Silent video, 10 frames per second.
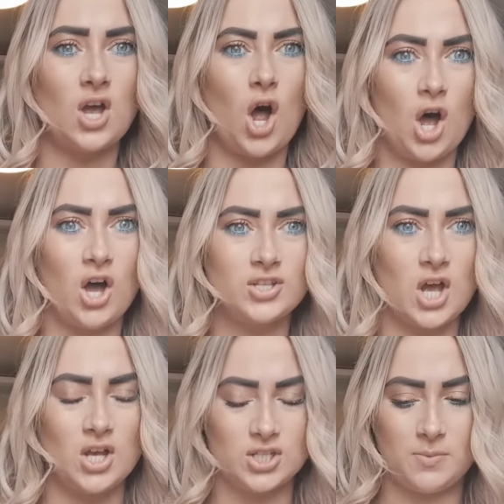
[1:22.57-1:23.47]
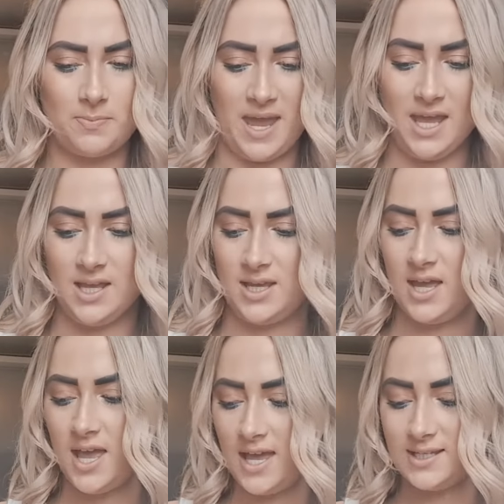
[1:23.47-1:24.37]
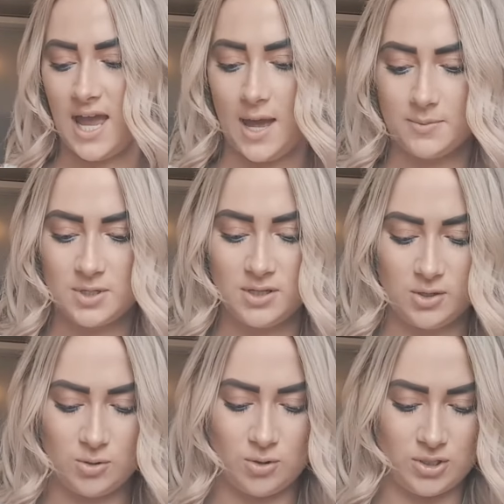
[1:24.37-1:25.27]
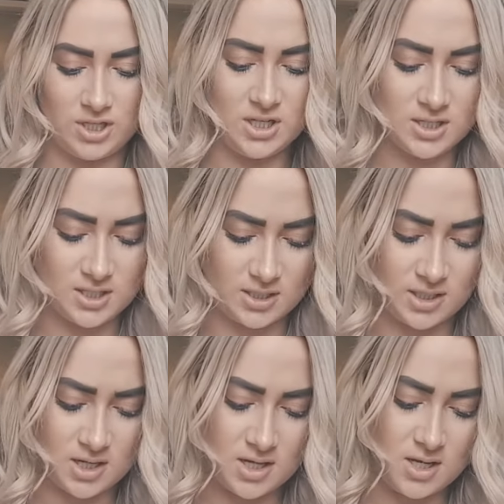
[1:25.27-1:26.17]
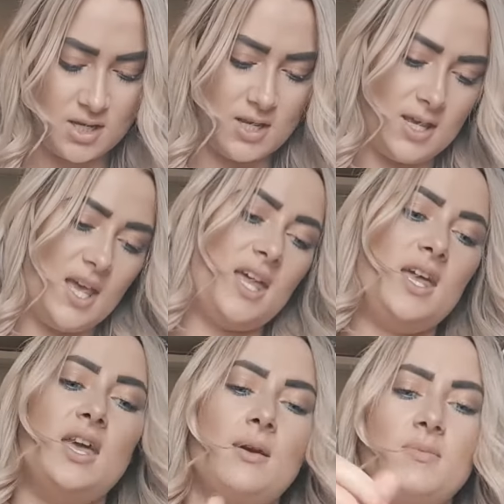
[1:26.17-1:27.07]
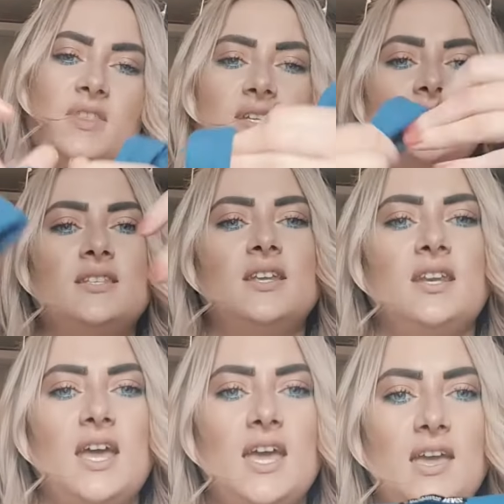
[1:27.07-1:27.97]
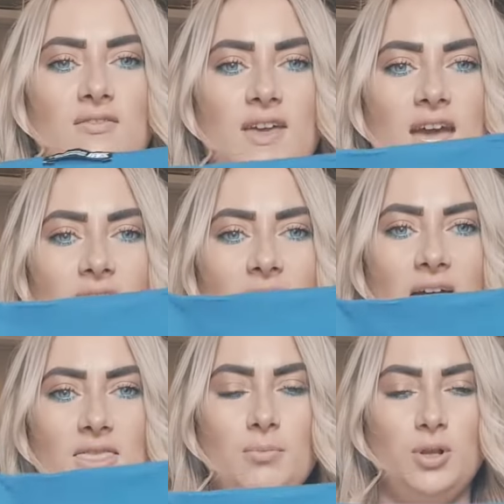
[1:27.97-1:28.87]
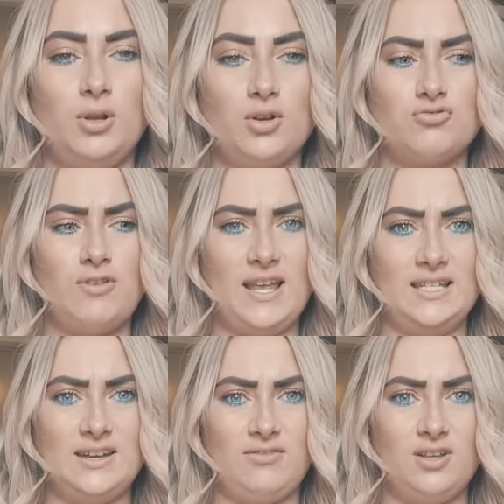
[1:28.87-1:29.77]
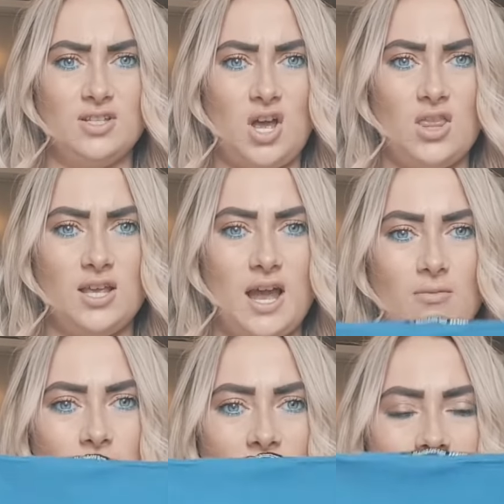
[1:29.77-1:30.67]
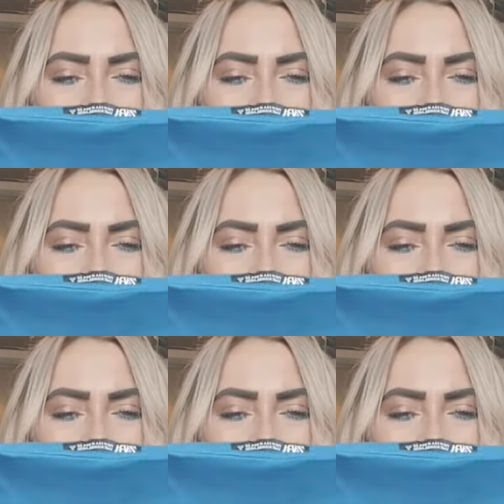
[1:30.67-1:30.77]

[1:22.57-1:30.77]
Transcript: hot, hot pink. It's absolutely gorgeous. Um, this is the navy. Again, the blue looks really different on the camera.